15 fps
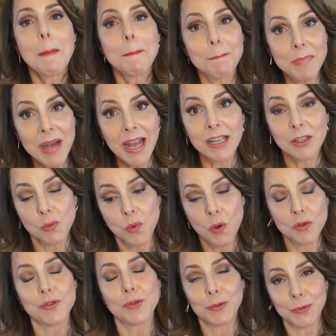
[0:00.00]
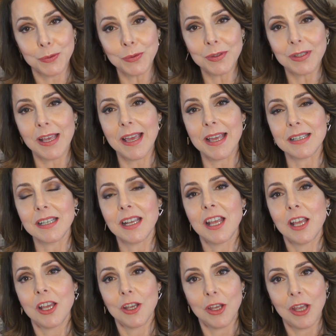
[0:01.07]
But once you do that,
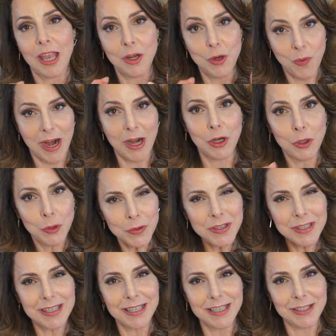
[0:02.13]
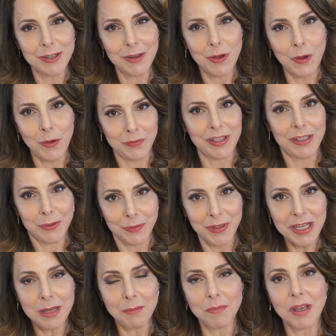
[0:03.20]
and you are lucid of the
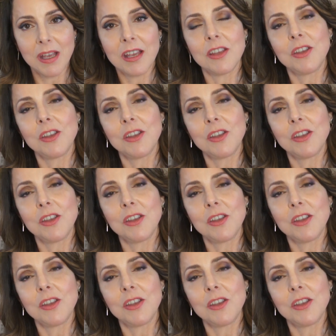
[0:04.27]
dream,